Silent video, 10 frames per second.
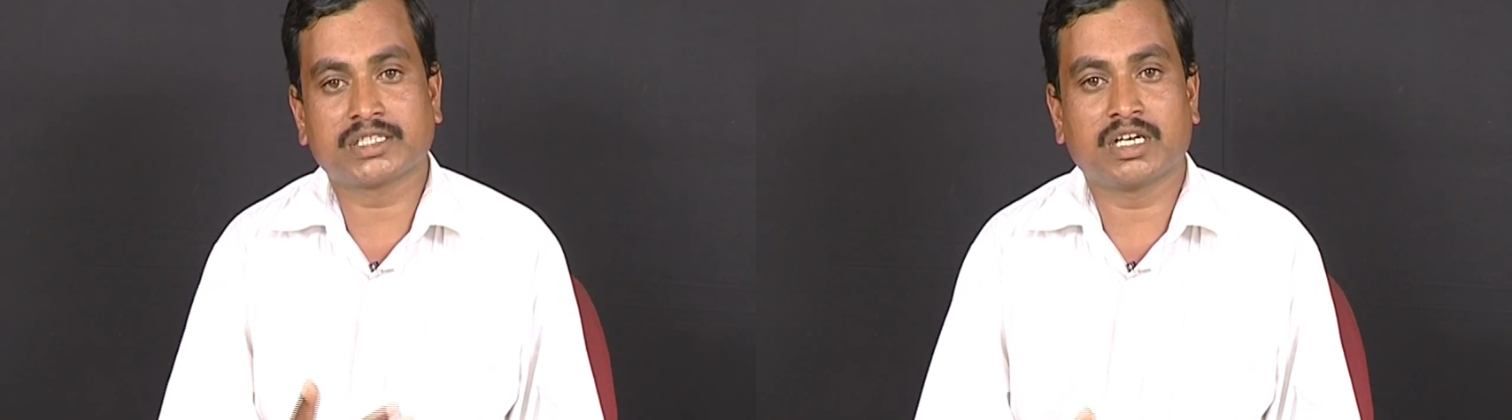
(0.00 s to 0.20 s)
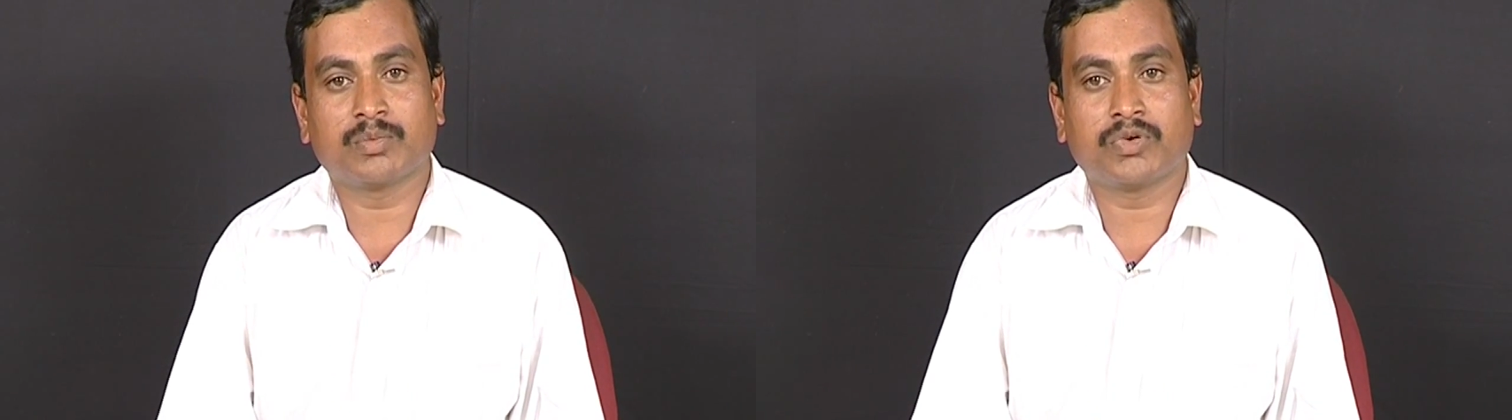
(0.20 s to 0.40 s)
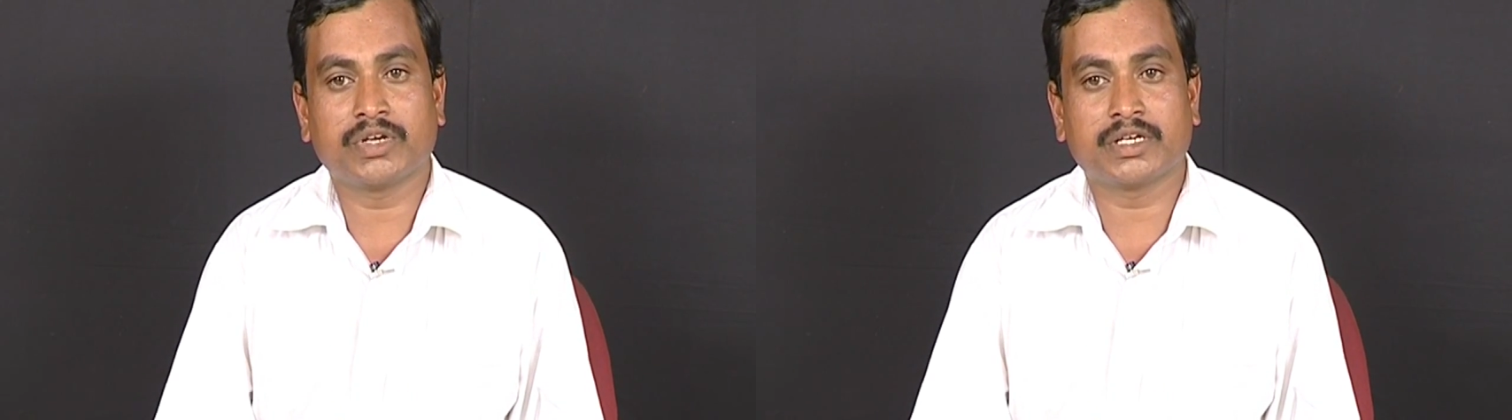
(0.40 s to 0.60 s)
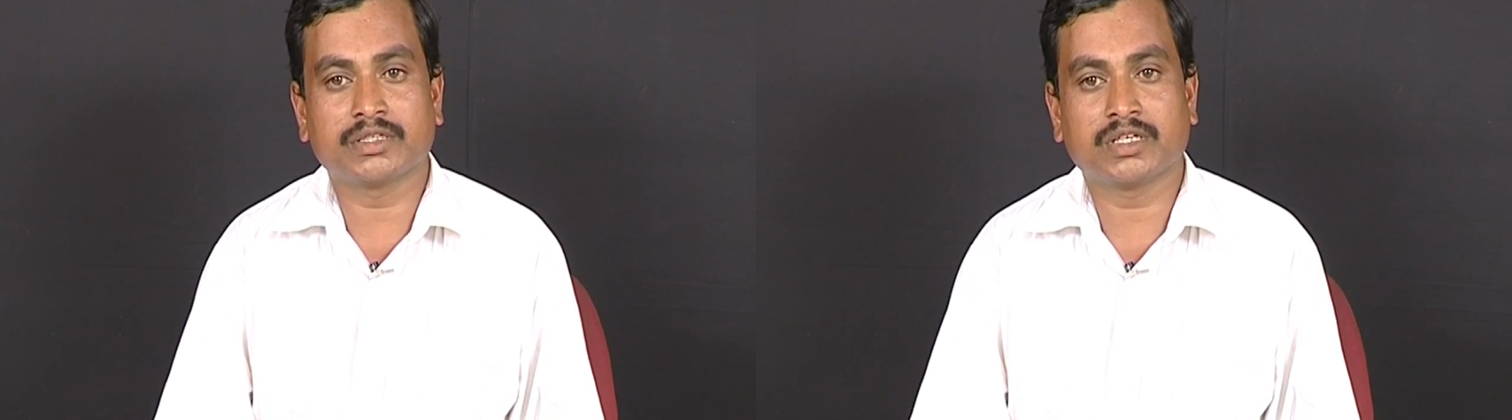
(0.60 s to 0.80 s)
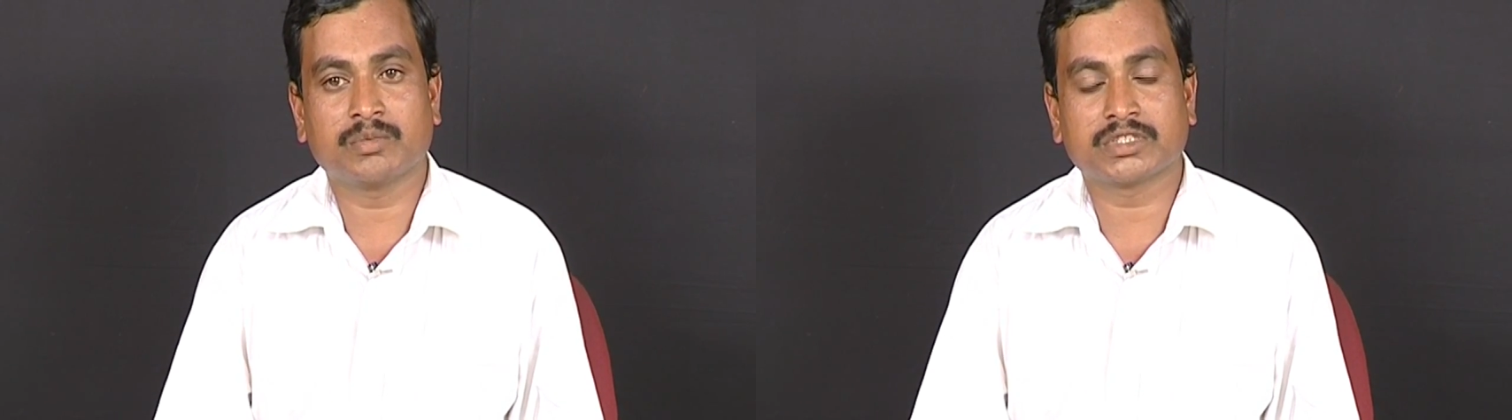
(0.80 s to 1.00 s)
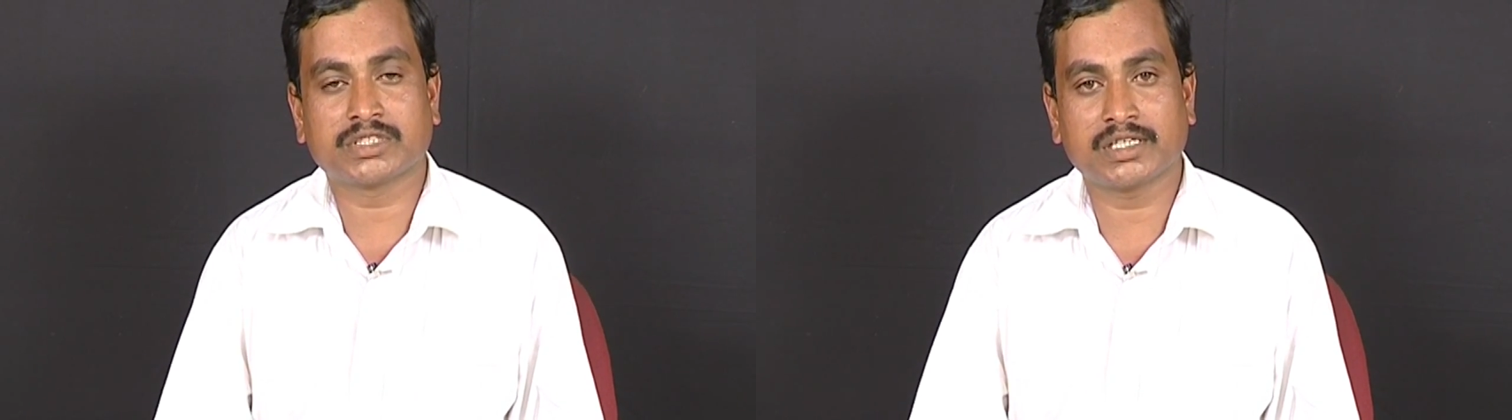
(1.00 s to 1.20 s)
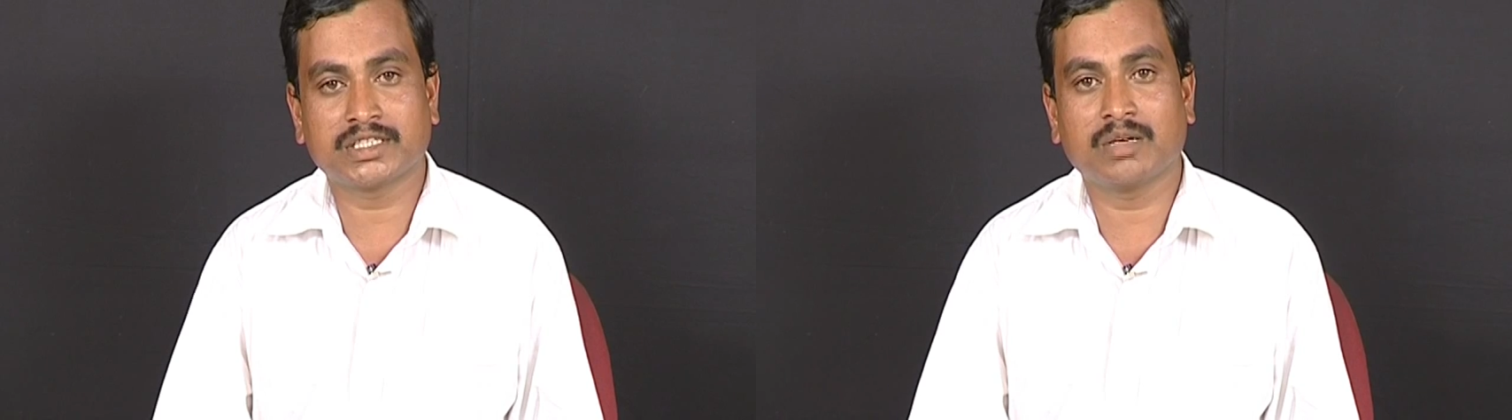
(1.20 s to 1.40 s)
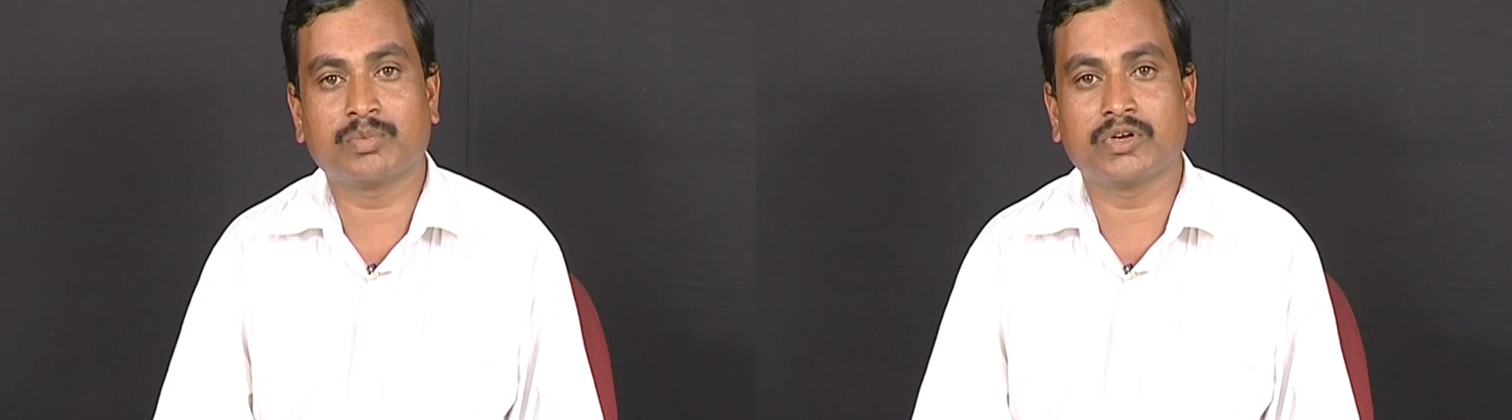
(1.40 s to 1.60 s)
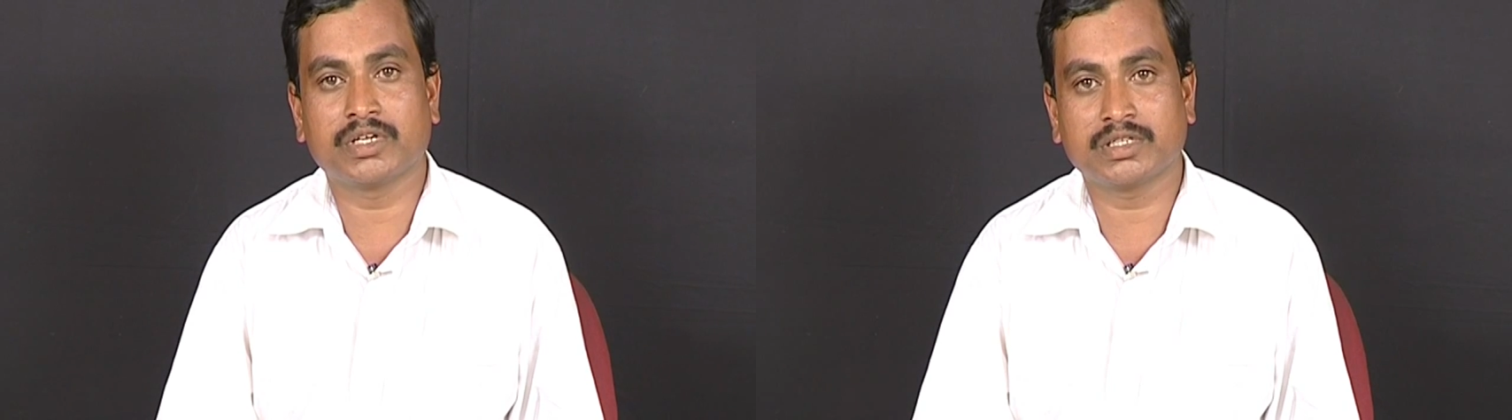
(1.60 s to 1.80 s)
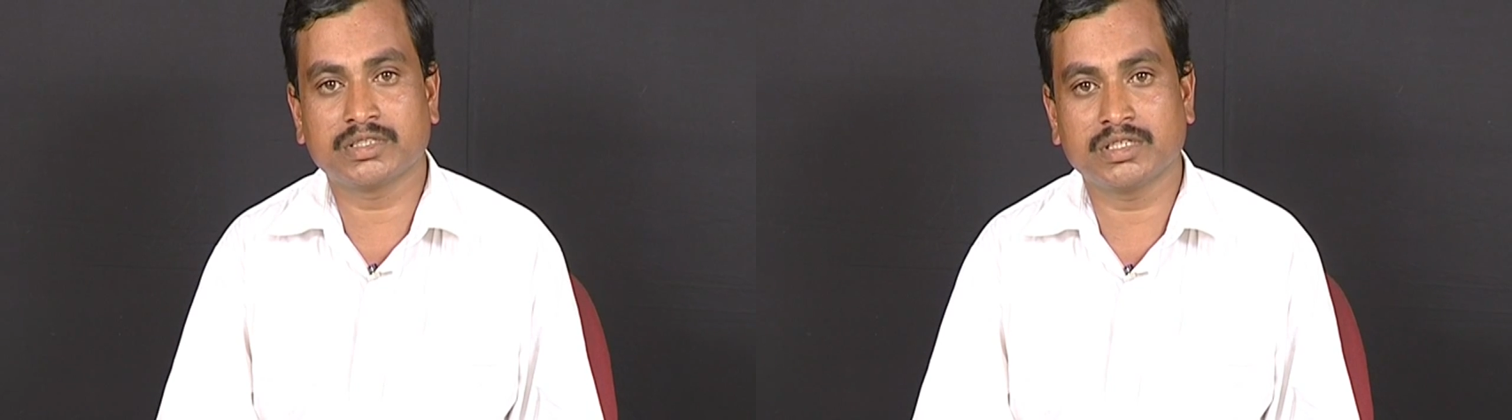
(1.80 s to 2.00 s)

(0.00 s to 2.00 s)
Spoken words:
When my mother untied my